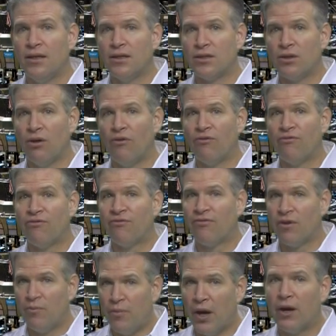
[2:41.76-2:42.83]
So
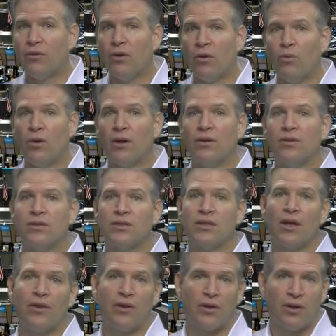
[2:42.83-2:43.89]
for better or worse,
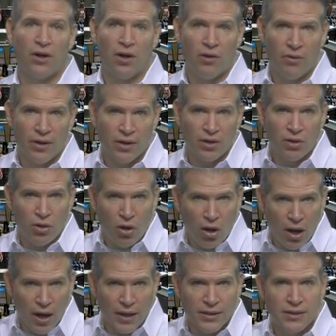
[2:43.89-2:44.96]
the current
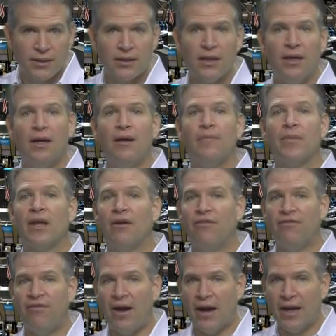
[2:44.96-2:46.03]
cost of
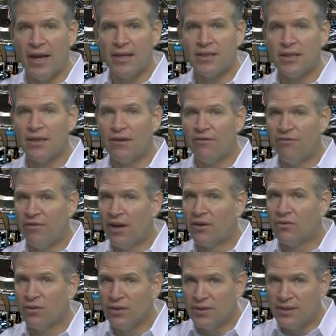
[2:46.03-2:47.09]
financing the
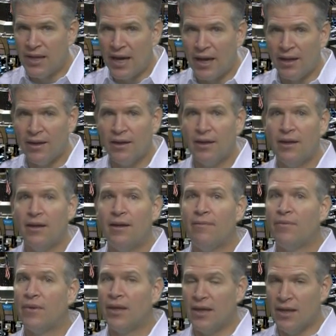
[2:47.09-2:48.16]
federal debt
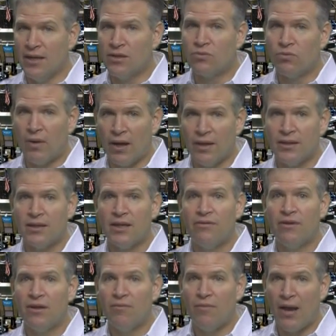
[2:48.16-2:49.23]
is
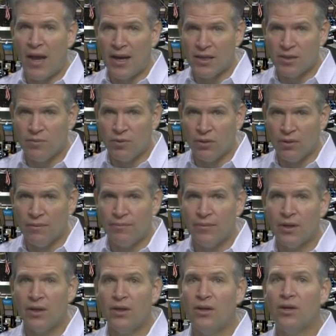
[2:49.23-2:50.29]
relatively manageable
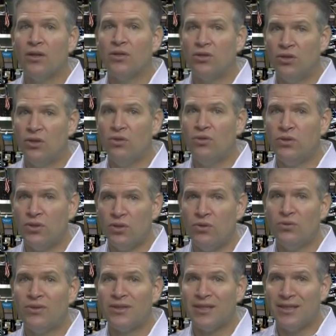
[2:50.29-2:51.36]
due
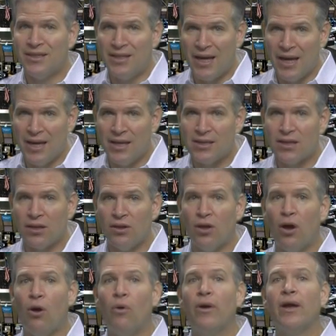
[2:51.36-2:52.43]
to today's
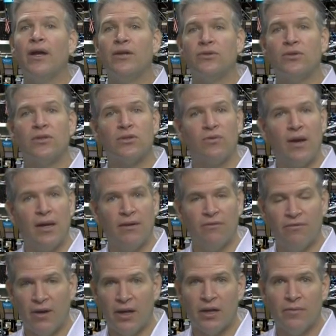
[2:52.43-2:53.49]
low interest rate
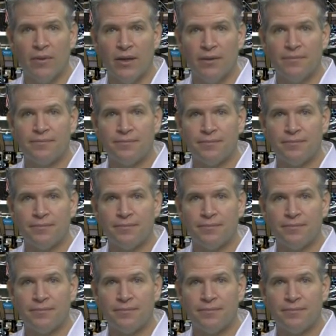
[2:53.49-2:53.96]
environment.